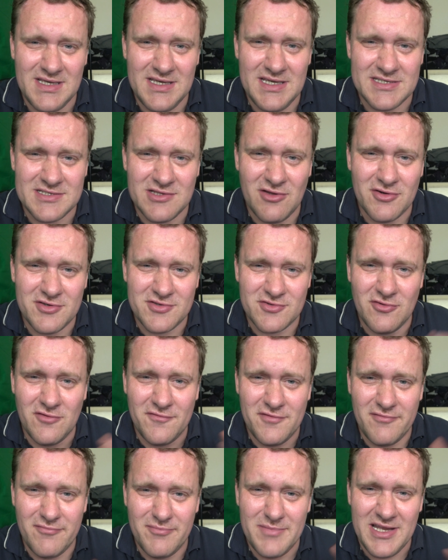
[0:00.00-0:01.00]
it's like
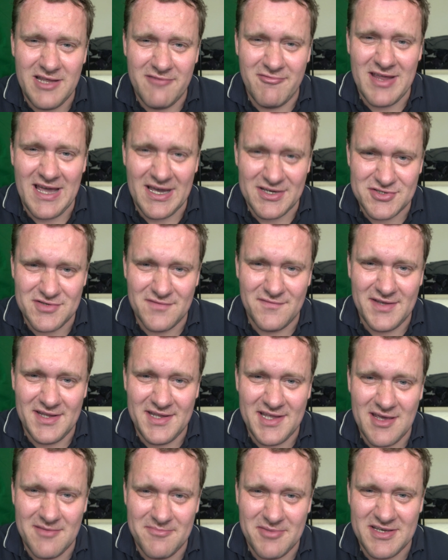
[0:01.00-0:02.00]
sort of a mini reaction
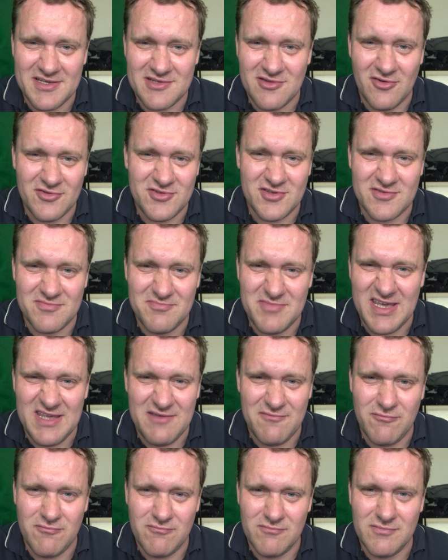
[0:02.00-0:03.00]
video, but it's like just
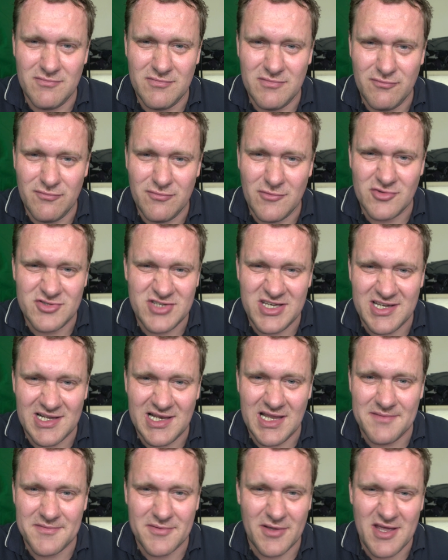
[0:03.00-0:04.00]
me watching
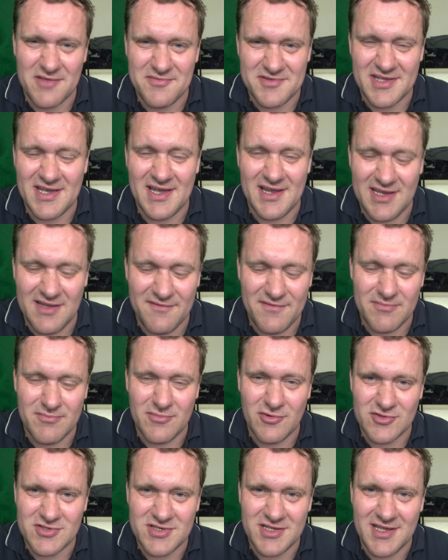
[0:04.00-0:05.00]
clips I don't say anything
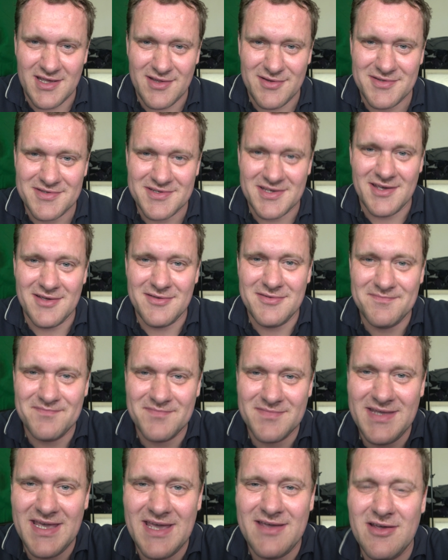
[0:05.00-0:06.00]
much, yeah. So
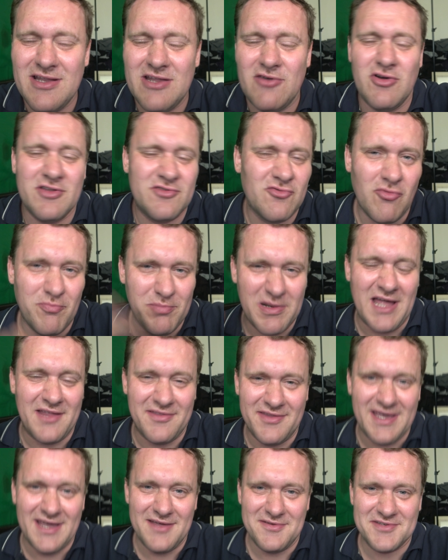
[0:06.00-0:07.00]
yeah, you know, it's all
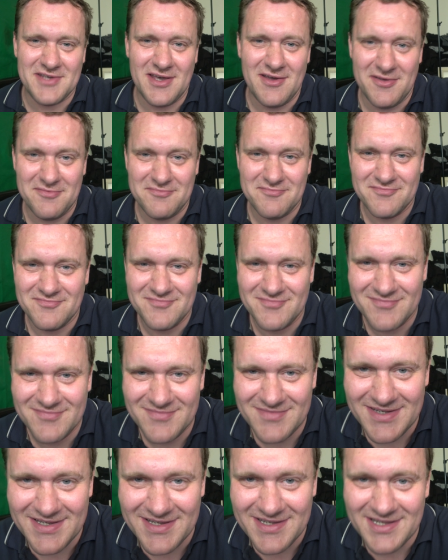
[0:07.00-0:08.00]
planned out, so
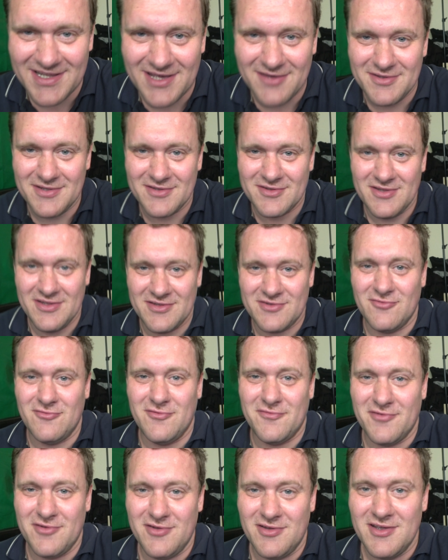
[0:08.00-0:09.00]
you know, it's all
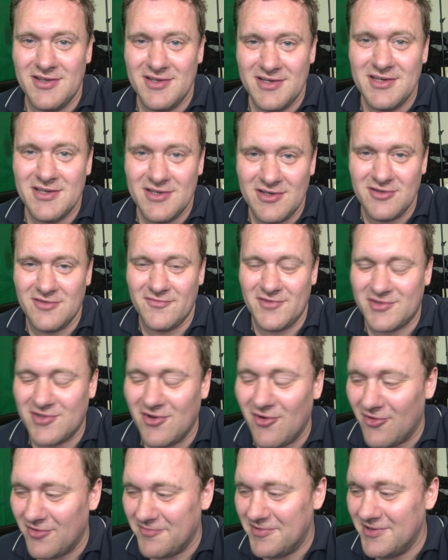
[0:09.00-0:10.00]
for another time.